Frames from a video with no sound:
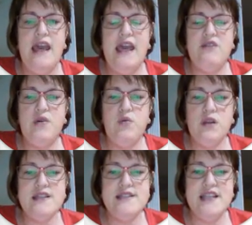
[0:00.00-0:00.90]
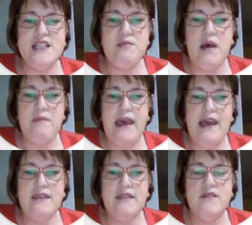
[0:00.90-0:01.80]
And if you were listening to my
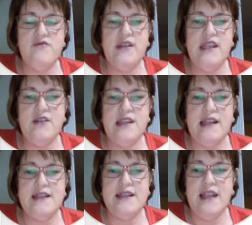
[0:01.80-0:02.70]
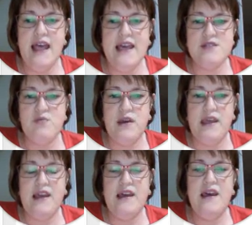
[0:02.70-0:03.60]
math video that I did last
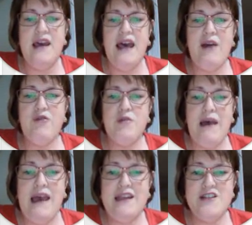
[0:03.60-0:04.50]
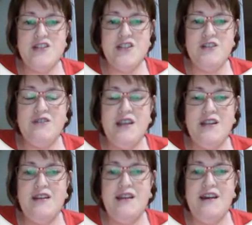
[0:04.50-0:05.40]
week, I reminded you
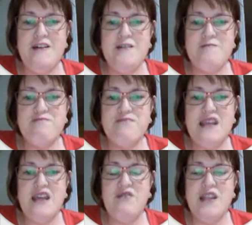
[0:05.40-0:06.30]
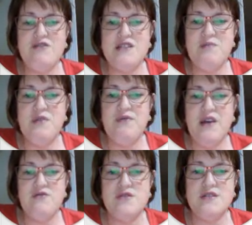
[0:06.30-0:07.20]
that even though some of
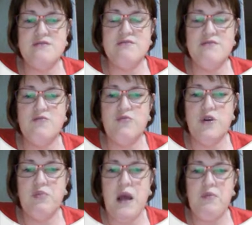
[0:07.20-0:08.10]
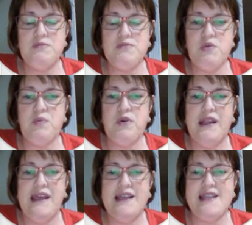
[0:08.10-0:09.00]
those word problems were
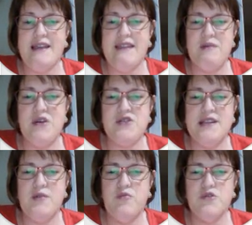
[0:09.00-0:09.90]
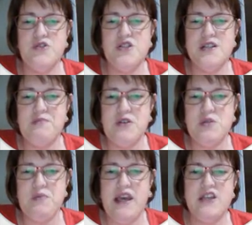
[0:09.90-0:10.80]
pretty easy, I think most of them were just
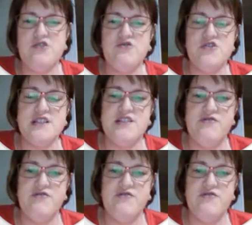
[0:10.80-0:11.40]
multiplication or just